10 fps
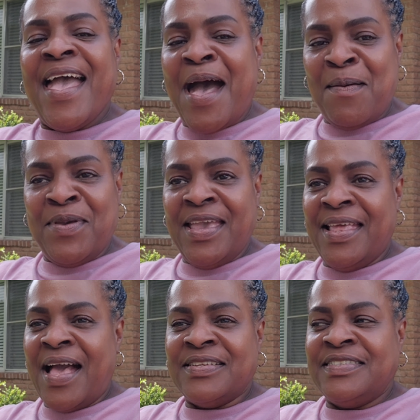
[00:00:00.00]
I
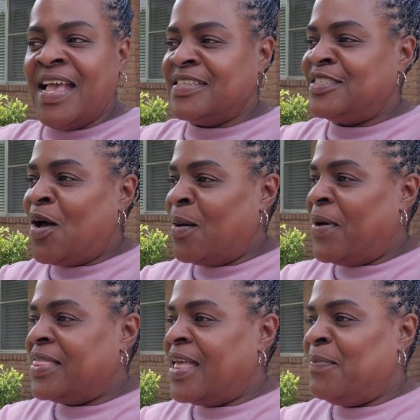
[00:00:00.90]
mean, I just had to talk
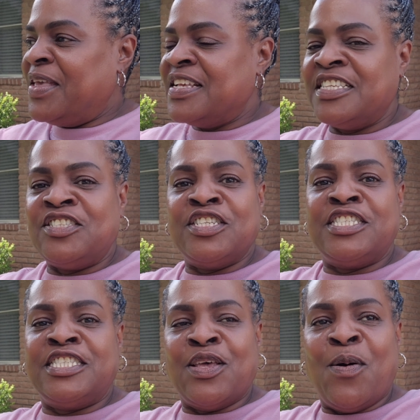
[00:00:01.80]
about that because it's
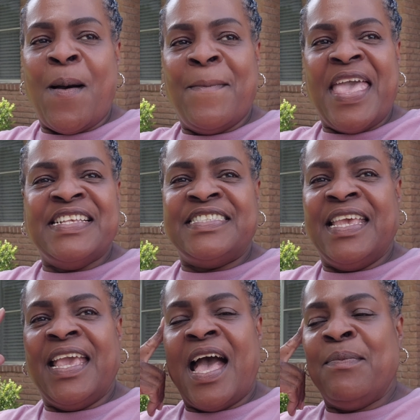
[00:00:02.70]
just so
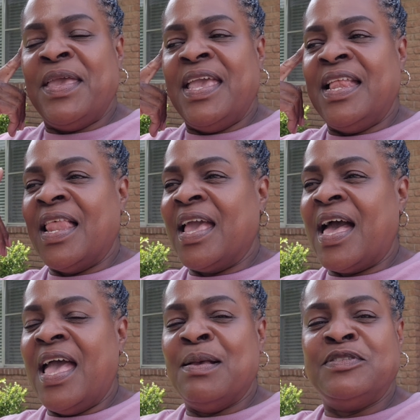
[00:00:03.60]
amazing. I mean, like,
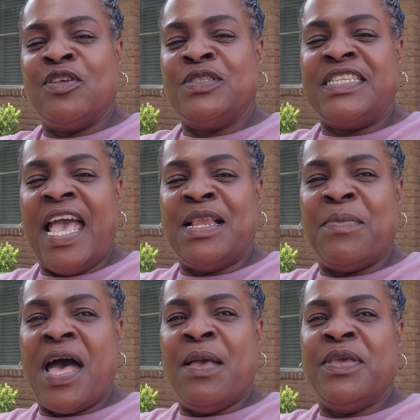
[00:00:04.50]
I am so saddened
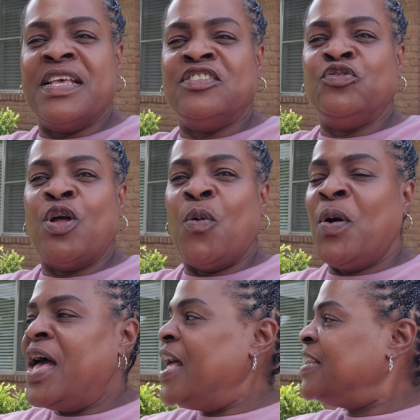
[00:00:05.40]
by it because you know
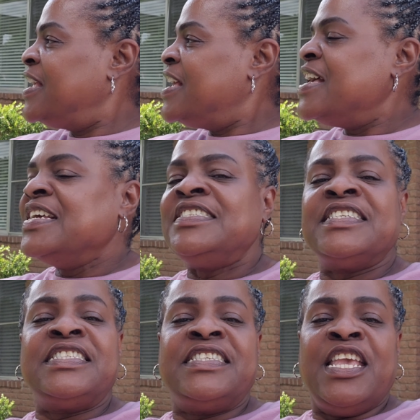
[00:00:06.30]
what? To
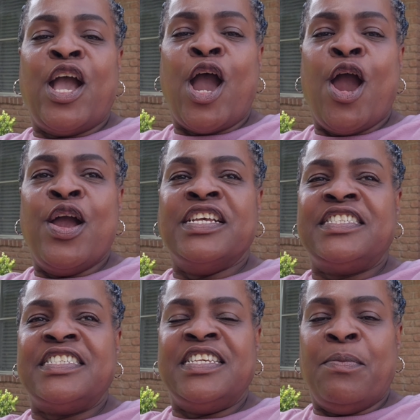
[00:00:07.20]
see her is
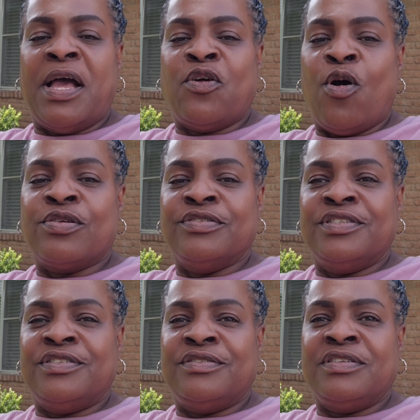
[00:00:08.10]
to see my daughters
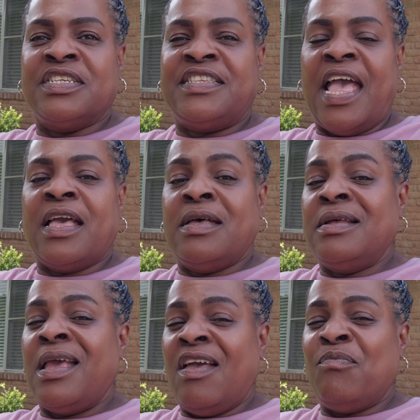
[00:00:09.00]
because that could
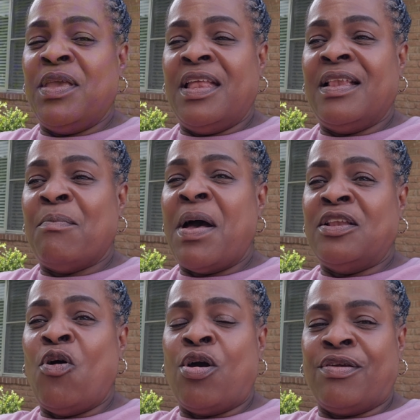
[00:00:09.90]
have been my
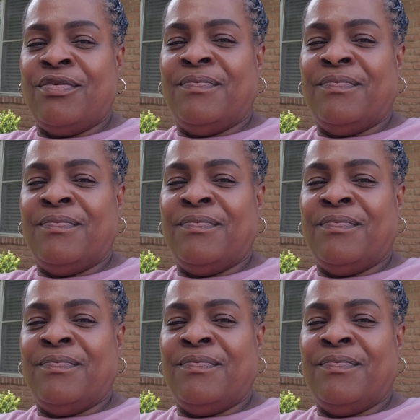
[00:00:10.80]
daughter.